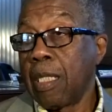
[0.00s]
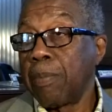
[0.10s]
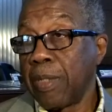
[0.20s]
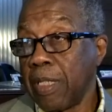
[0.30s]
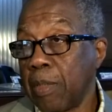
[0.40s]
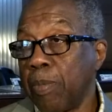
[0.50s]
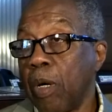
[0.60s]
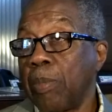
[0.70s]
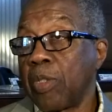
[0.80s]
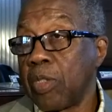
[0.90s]
the police
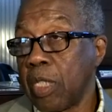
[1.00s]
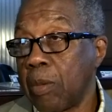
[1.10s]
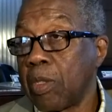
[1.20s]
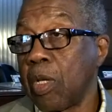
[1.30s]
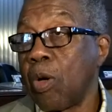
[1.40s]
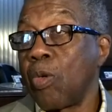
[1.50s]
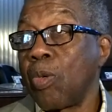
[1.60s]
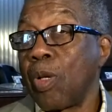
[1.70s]
department still was on